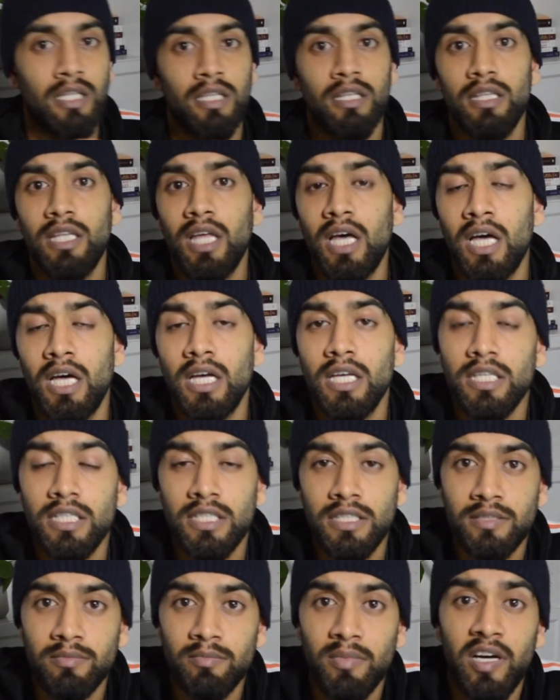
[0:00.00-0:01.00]
That
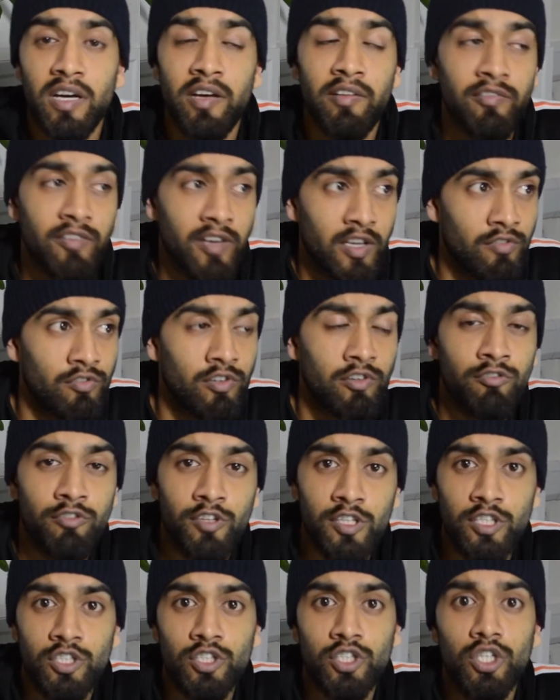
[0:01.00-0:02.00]
is my favorite
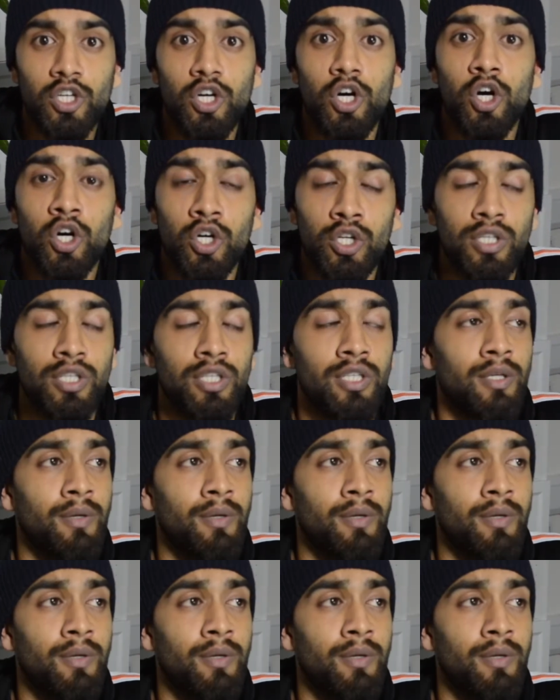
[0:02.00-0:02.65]
feature on